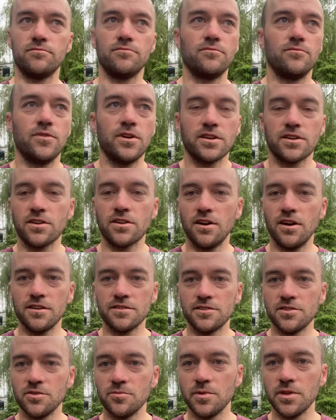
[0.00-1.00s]
What cause
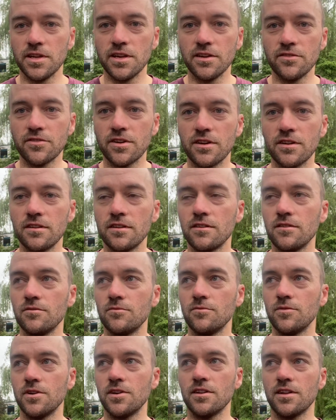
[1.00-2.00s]
do you believe in?
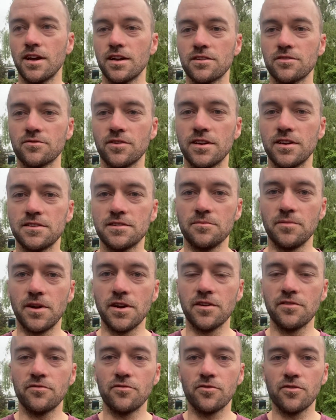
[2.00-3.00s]
What do you like to raise some
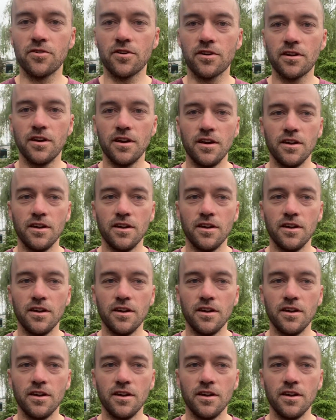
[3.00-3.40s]
money for?